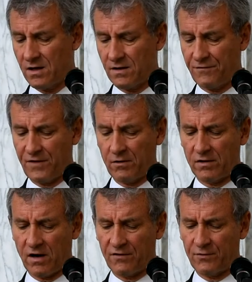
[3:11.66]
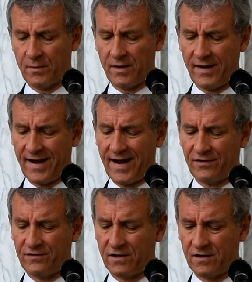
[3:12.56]
the federal government
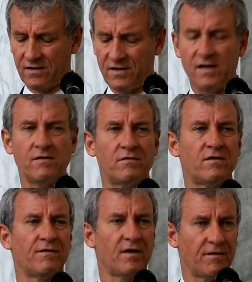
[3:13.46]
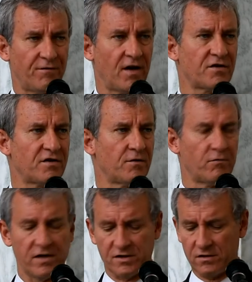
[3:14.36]
has to continue to invest in
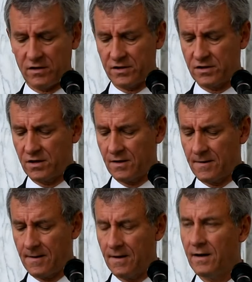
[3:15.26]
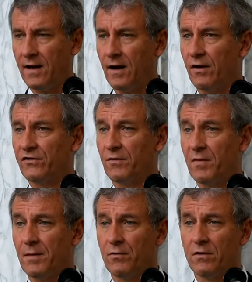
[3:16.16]
research. Now, as a
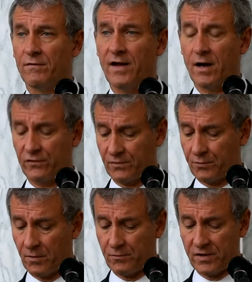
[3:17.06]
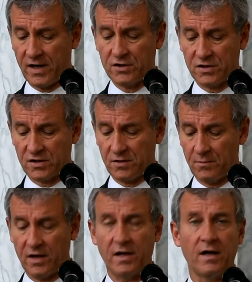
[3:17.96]
member of the House Appropriations
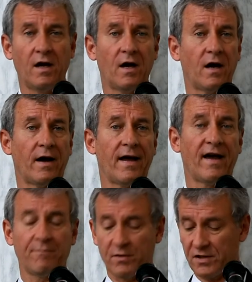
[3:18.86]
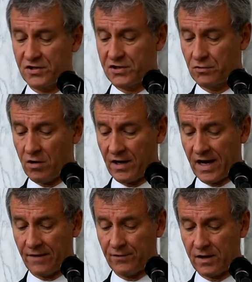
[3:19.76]
Committee, I have been a strong
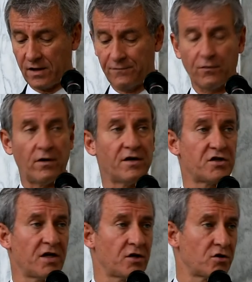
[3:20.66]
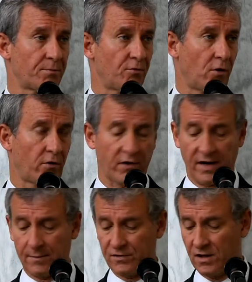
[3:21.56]
advocate for essential
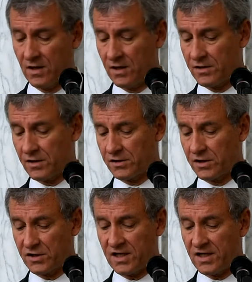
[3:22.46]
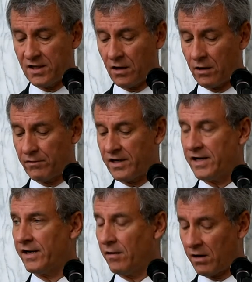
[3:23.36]
programs such as
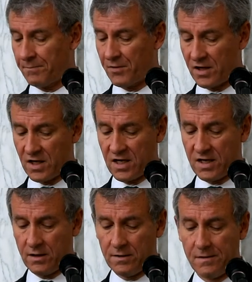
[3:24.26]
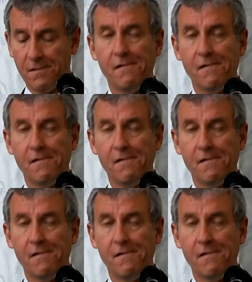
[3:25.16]
EERE and ARPA-E.